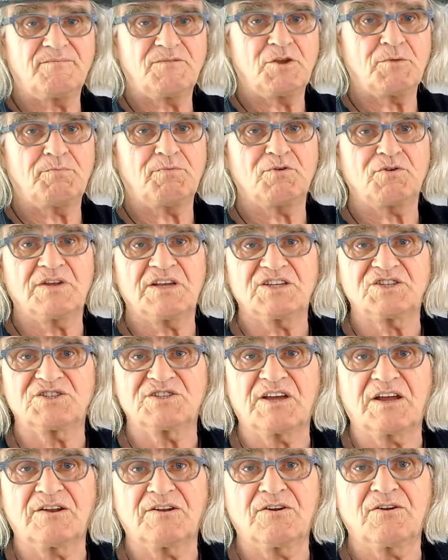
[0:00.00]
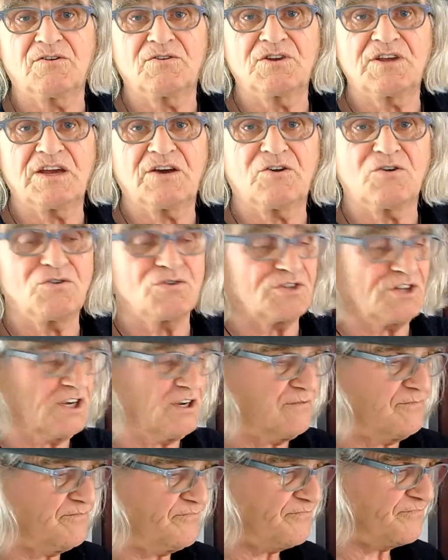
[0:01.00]
to put his son on the altar.
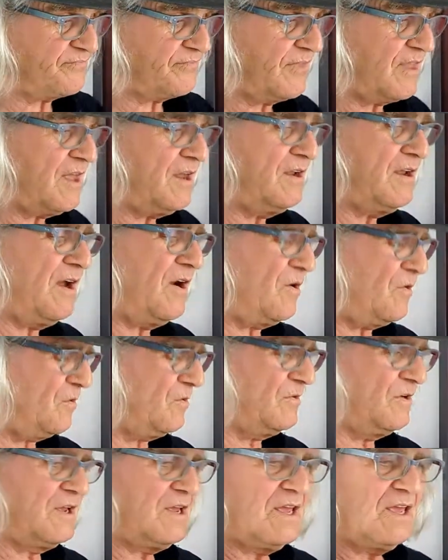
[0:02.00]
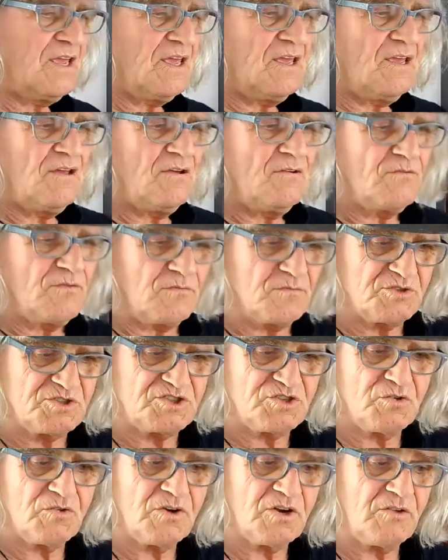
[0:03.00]
Now, from the
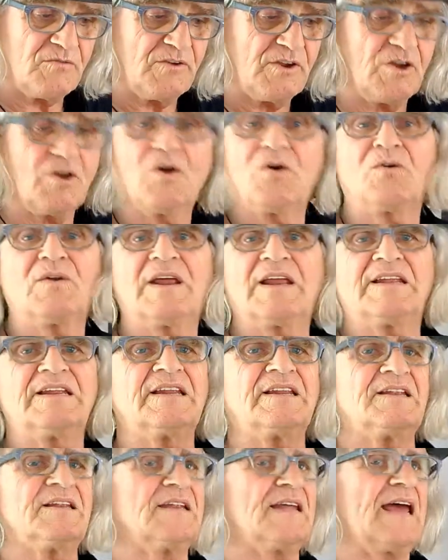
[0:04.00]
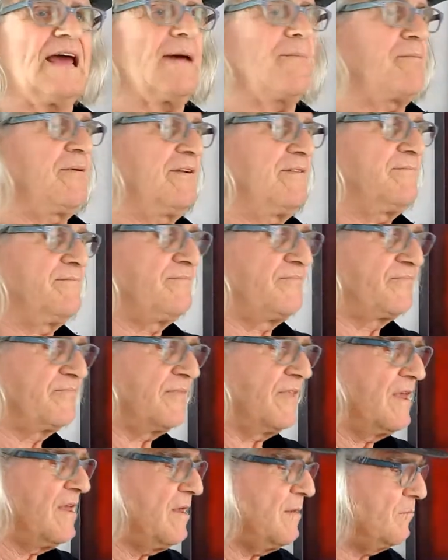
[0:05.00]
story we know that didn't happen,
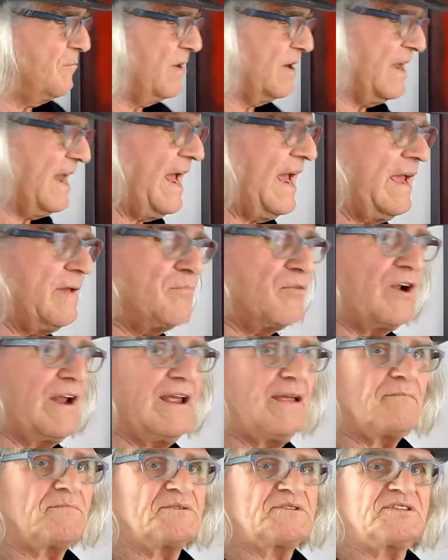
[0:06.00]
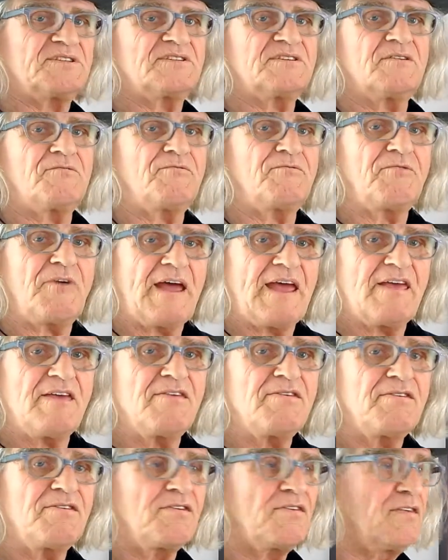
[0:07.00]
but Abraham's
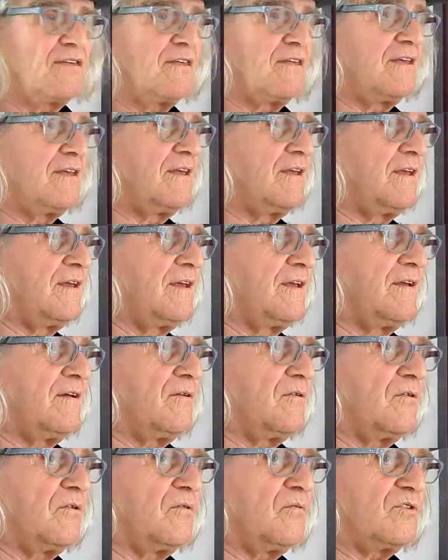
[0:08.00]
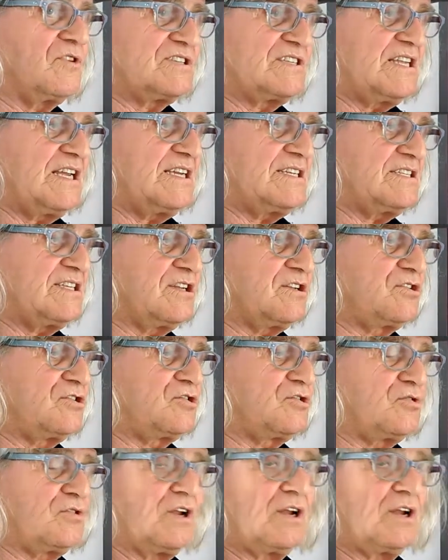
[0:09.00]
faith was tested to